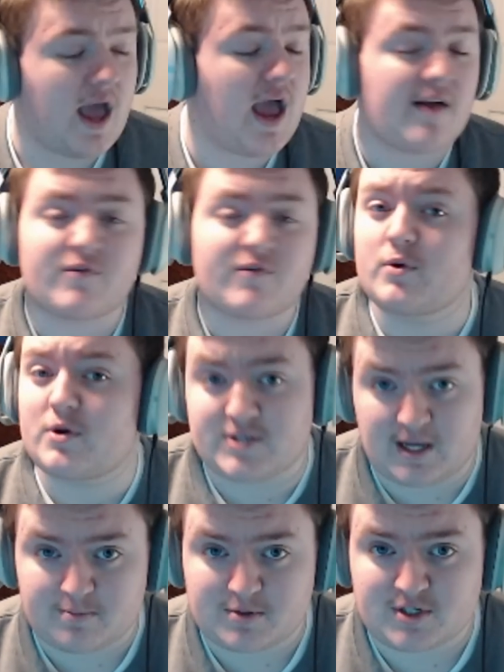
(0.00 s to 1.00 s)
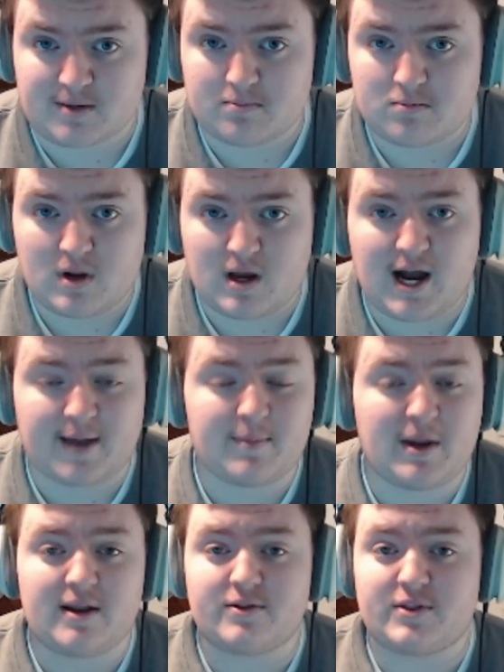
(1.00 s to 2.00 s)
everyone goes apeshit. I
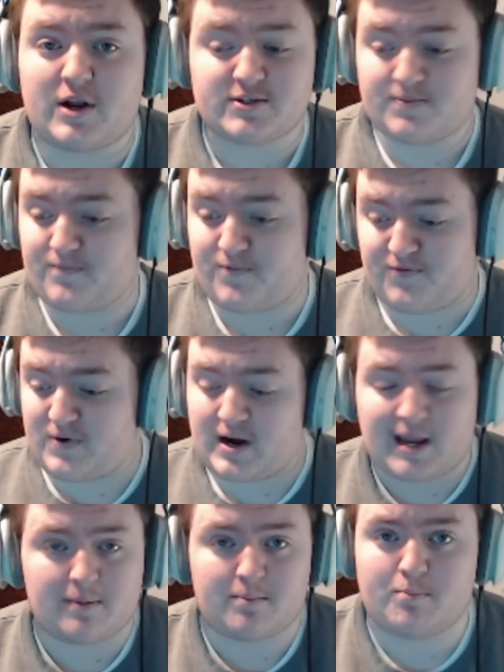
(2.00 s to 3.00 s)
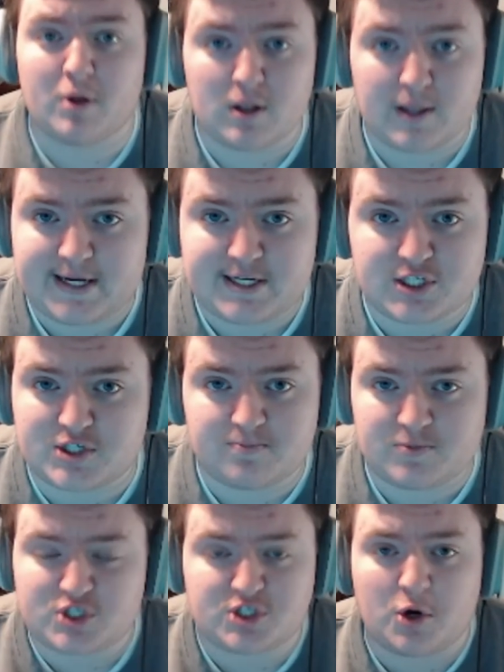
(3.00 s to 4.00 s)
mean, there's fucking police
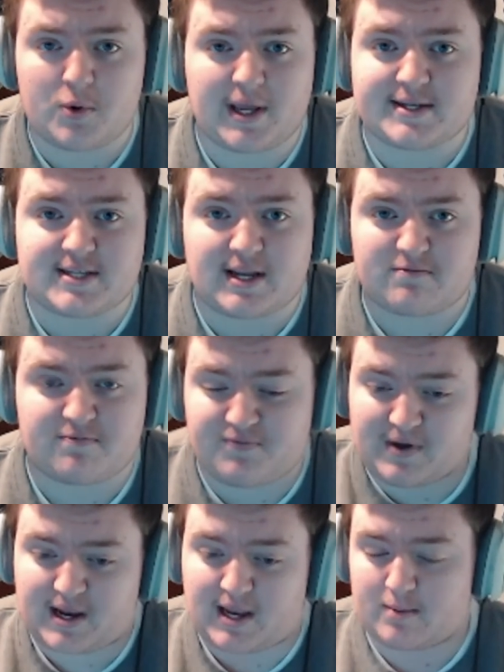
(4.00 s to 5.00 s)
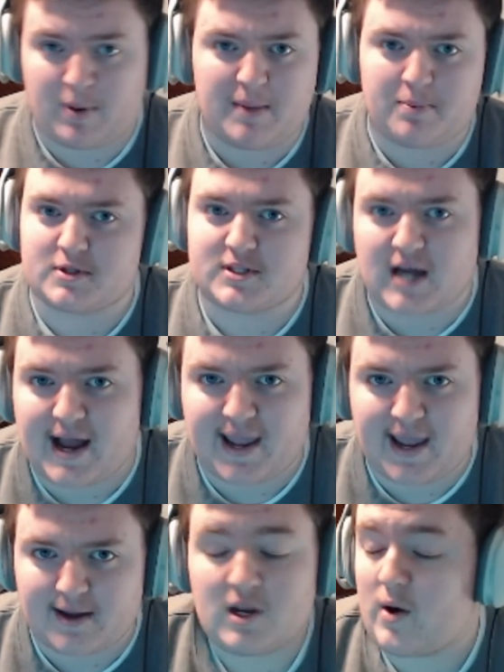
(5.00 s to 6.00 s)
shootings and fucking people
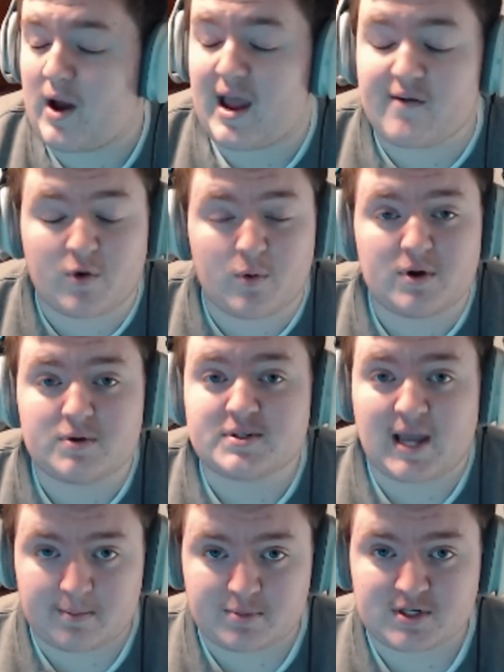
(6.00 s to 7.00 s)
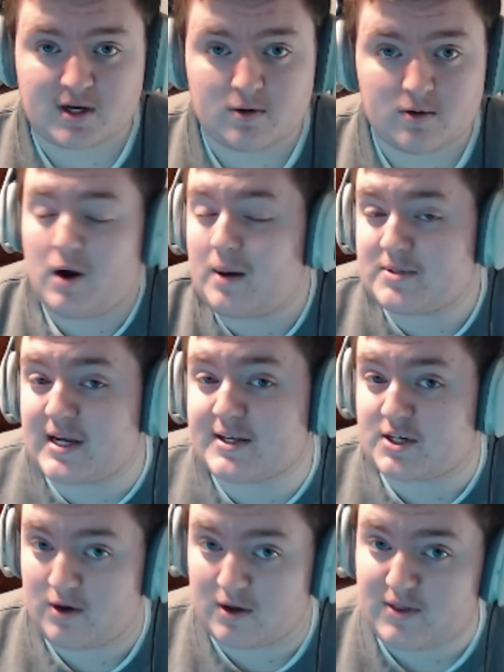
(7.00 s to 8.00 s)
dying. You know, everyone goes apeshit. You know, I'm saying
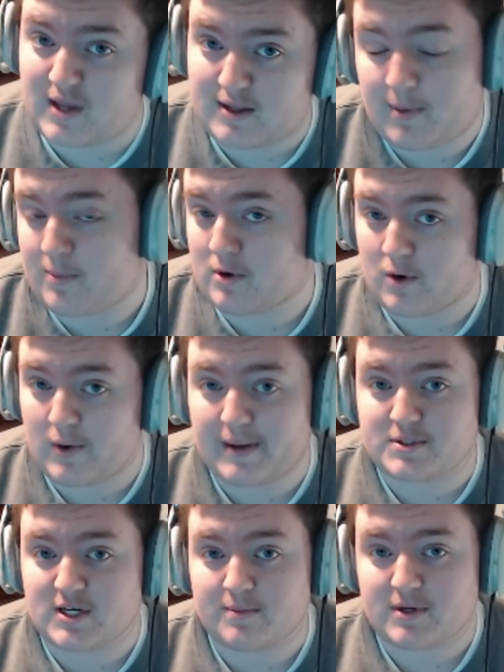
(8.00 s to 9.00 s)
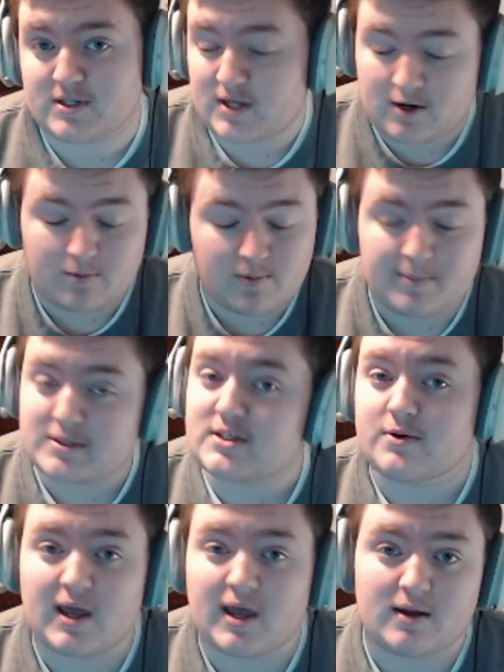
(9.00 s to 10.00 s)
it's a good thing that people go apeshit because, you know, rape
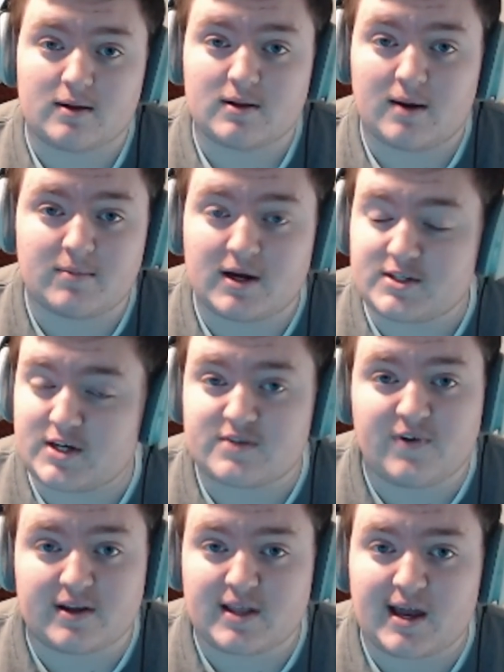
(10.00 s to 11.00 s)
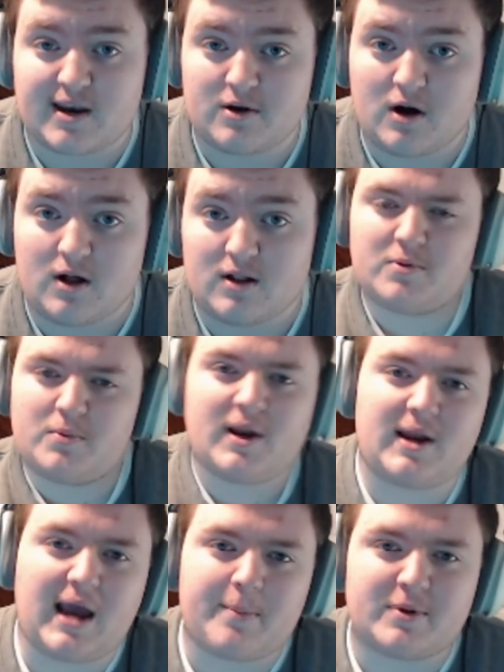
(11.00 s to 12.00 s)
isn't okay. I'm not justifying that at all. But when
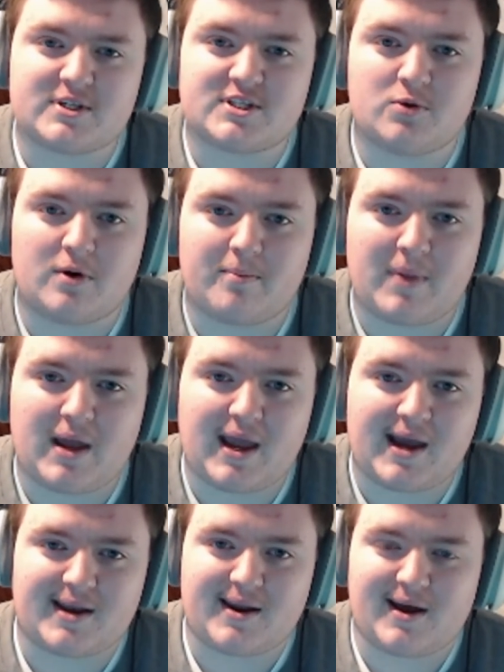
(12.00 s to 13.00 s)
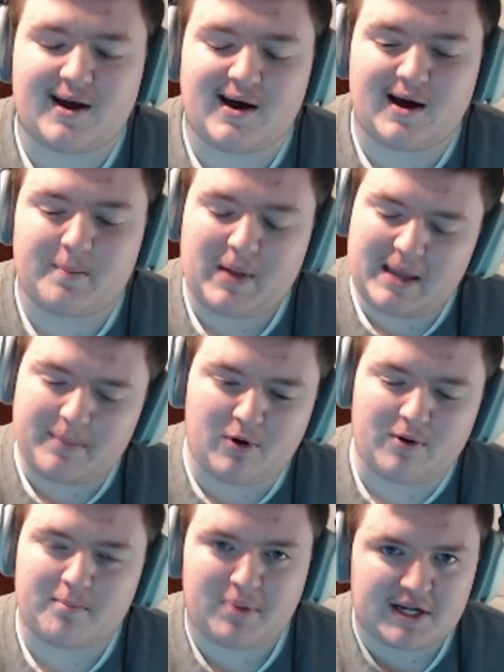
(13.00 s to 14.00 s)
it happens to a man,
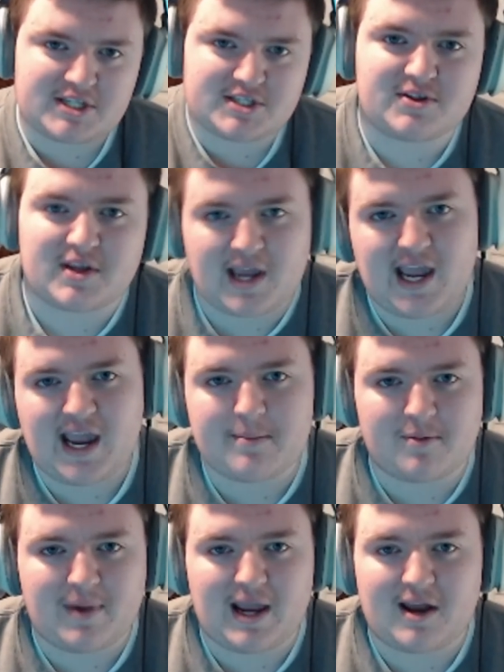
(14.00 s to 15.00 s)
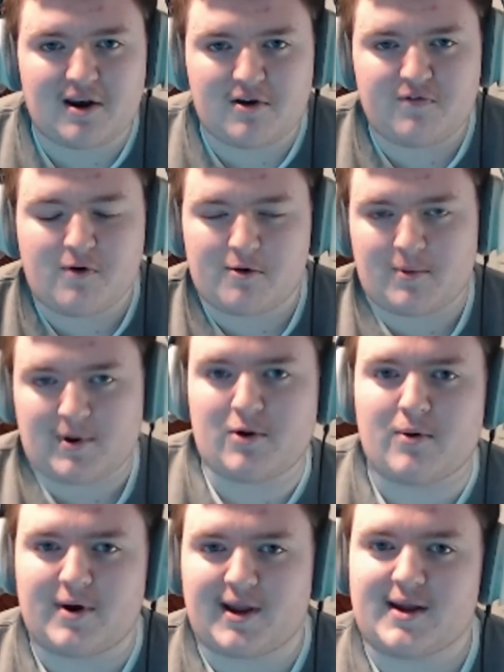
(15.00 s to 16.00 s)
people bitched at the cameraman for
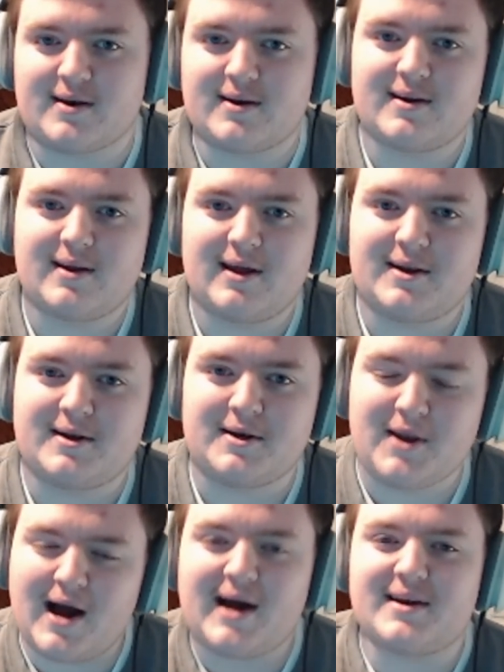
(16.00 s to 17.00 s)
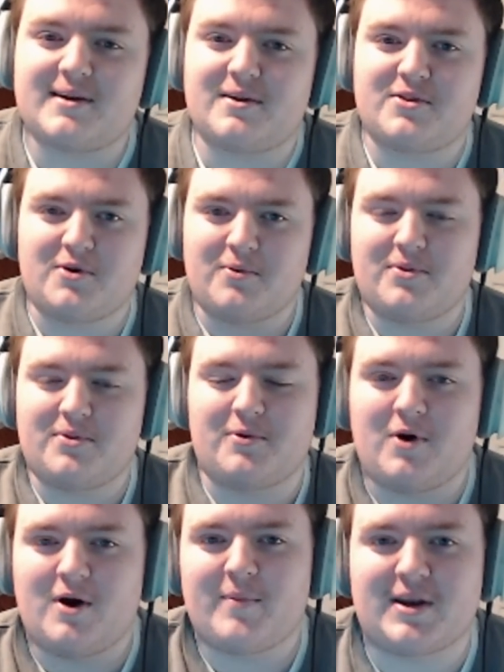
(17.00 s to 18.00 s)
recording it. Not the
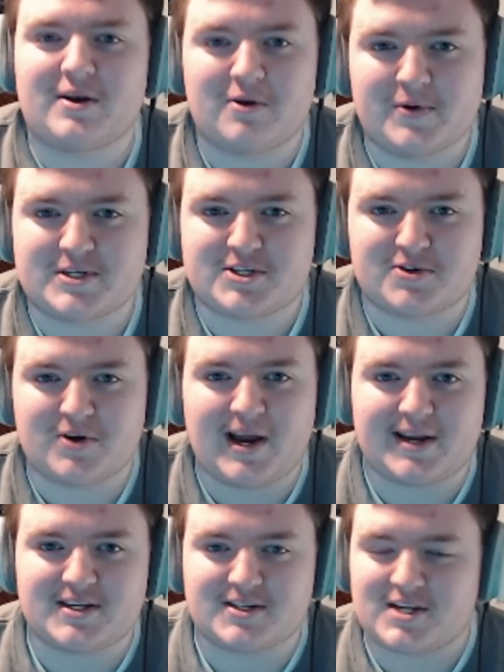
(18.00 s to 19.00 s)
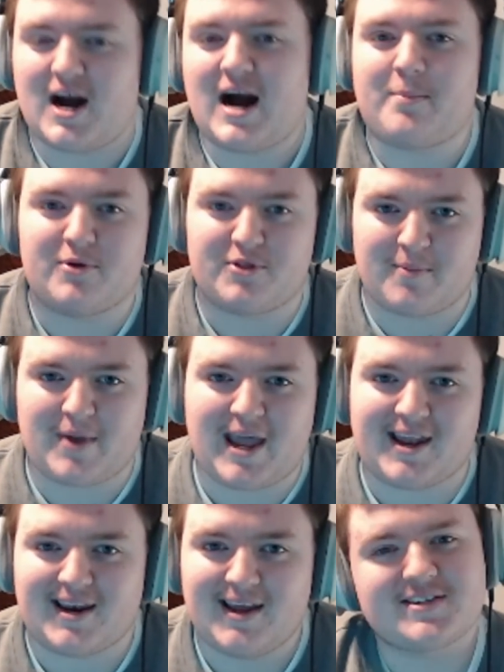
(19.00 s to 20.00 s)
woman who was trying to topple the
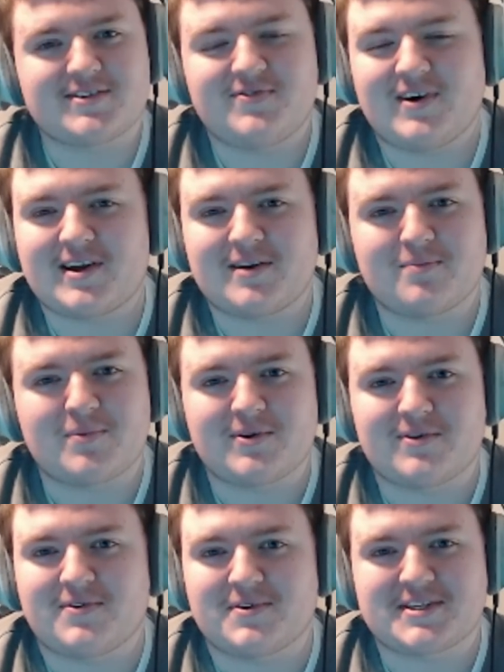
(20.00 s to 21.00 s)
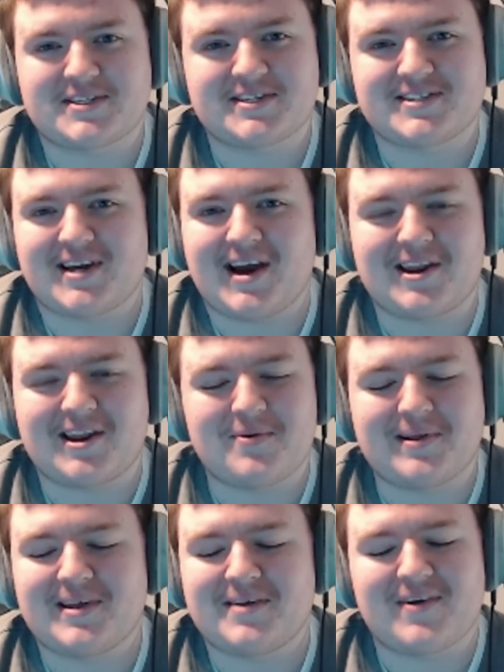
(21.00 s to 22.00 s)
man. Just fucking beautiful, the society
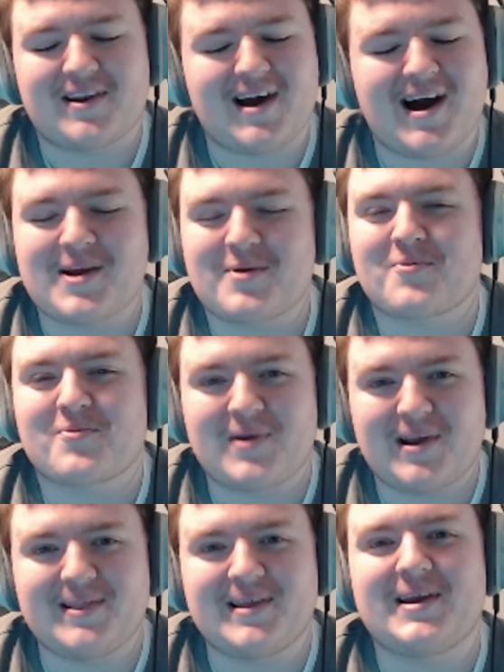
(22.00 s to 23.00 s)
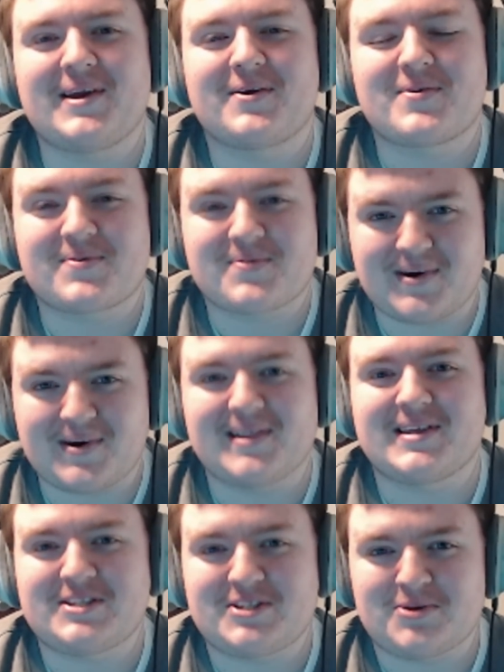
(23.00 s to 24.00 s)
we live in. I really,
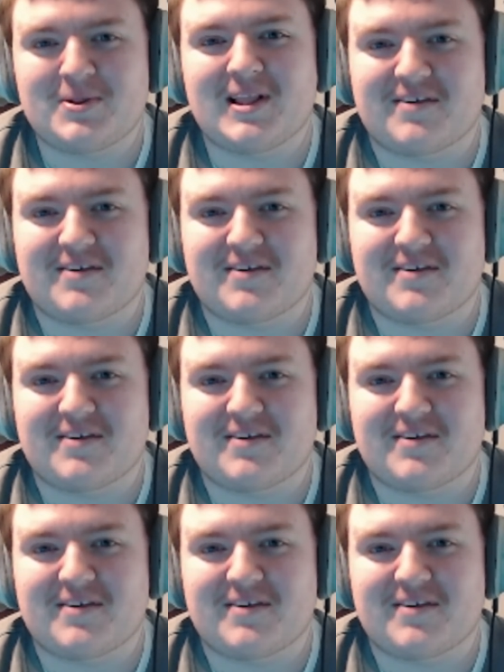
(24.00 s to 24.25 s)
really do